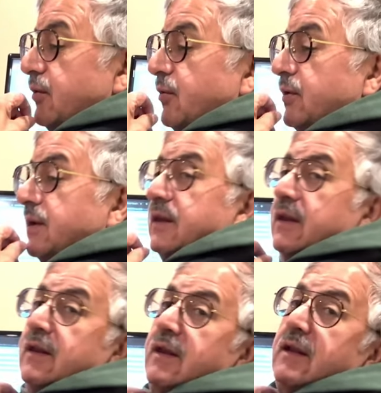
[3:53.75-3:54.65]
who,
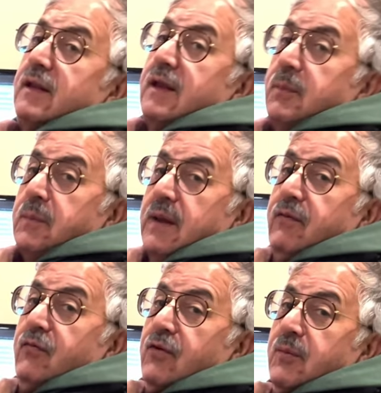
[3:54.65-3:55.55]
the, they pay
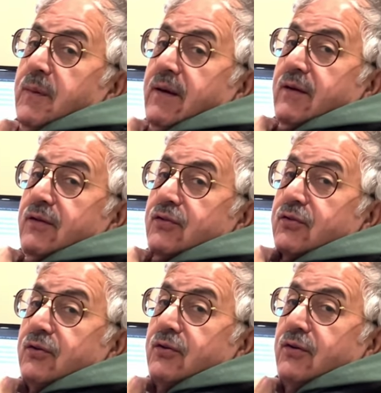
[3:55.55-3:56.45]
for parents
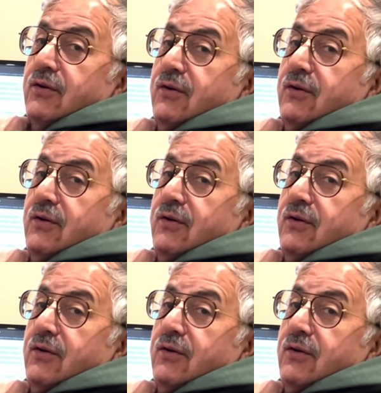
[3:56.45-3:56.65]
too?